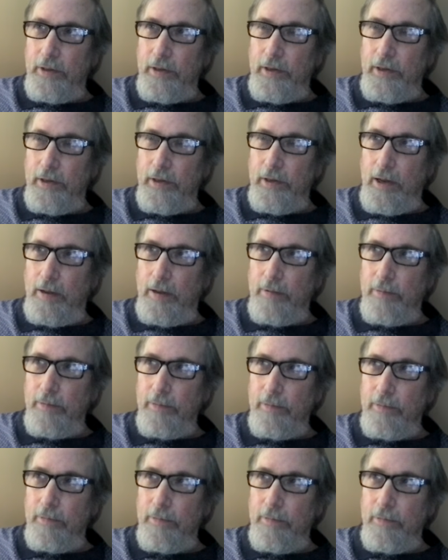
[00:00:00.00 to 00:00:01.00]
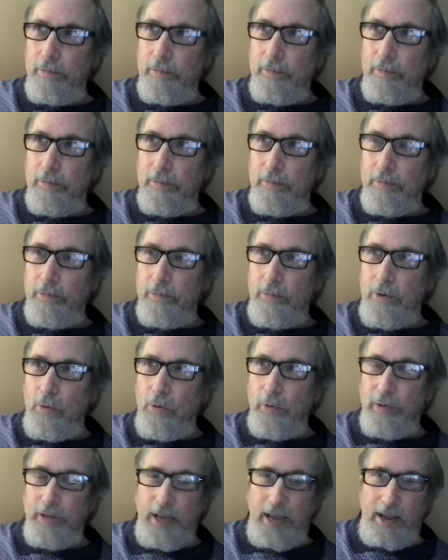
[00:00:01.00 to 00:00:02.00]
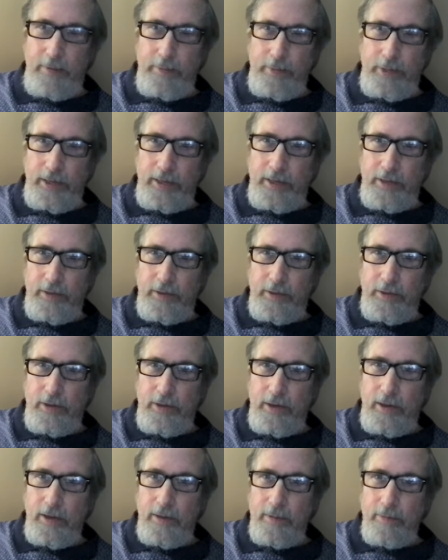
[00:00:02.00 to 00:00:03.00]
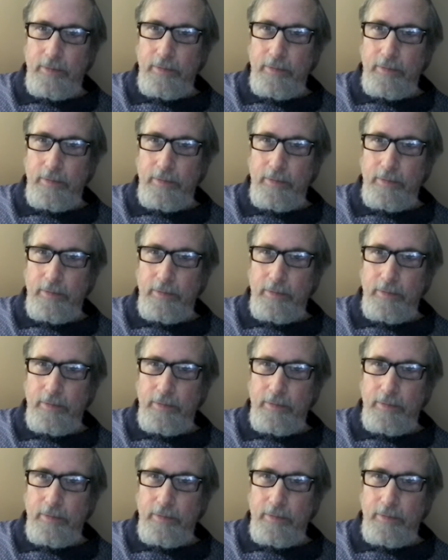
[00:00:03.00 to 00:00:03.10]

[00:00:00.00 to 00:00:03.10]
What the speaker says: uh, what was happening at the time.